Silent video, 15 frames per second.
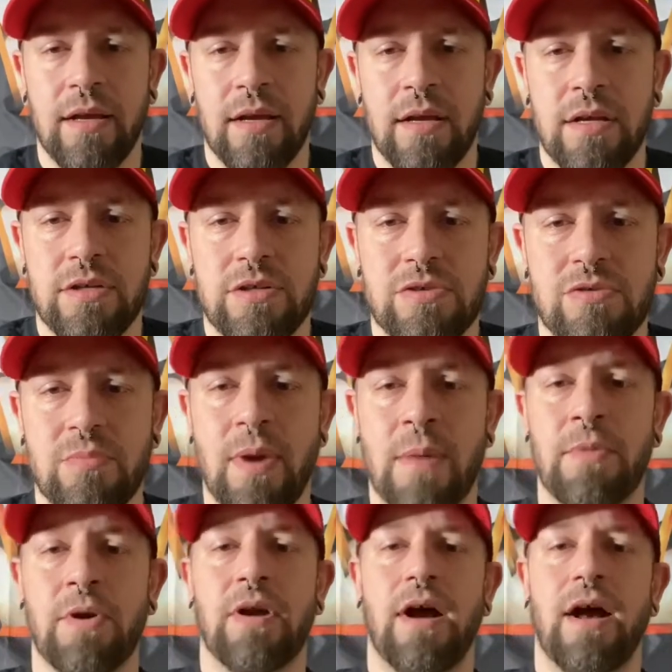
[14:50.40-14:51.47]
Just
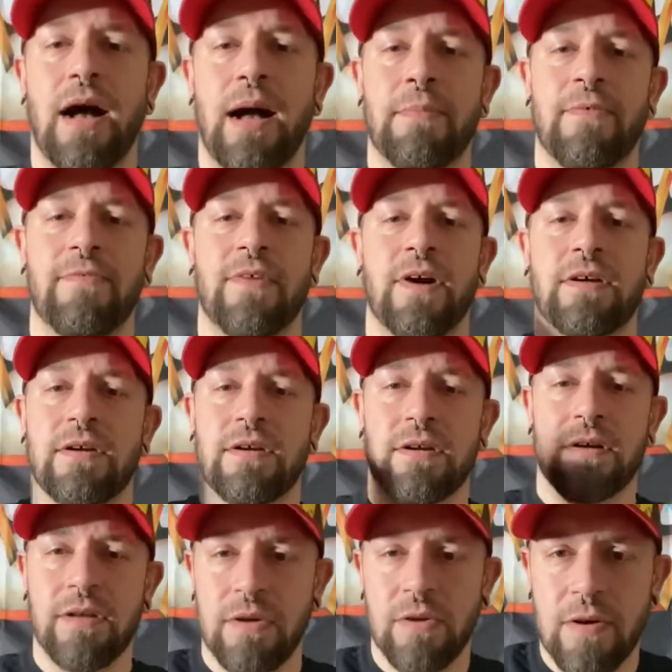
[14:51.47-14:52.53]
remember, I'm a
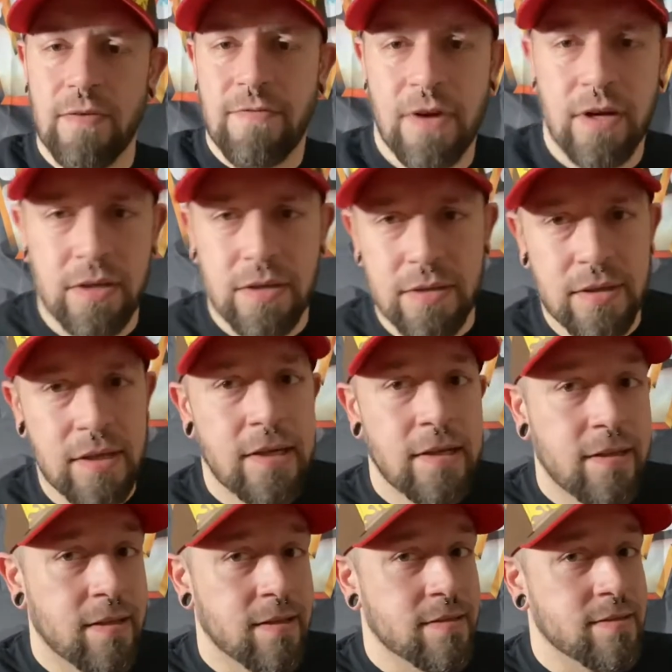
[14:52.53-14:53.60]
funker, you're a funker.
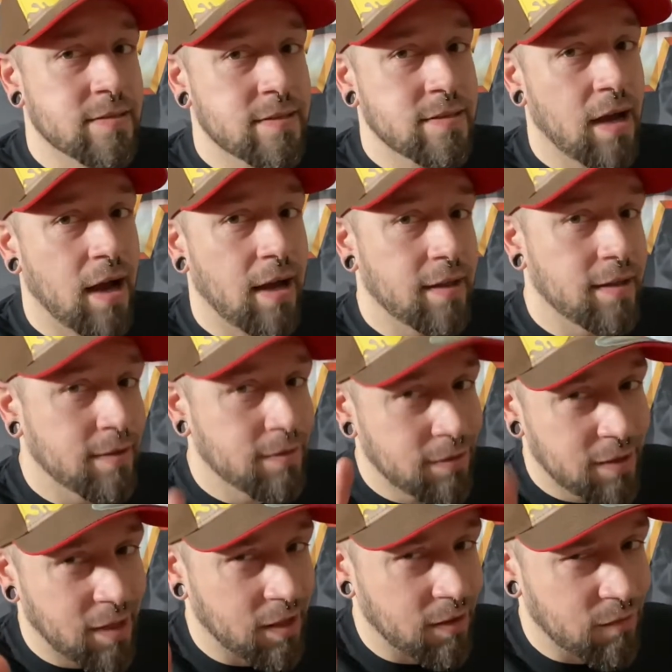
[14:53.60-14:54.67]
This is Scotty.
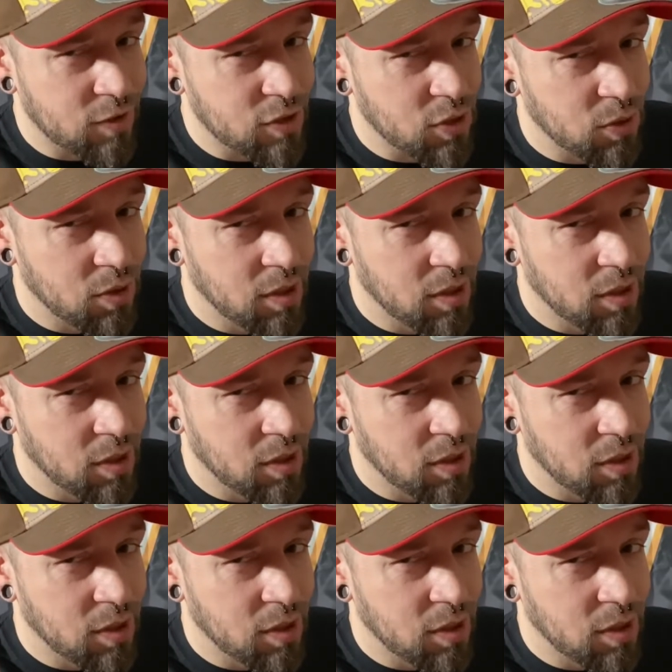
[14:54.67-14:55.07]
Thank you for tuning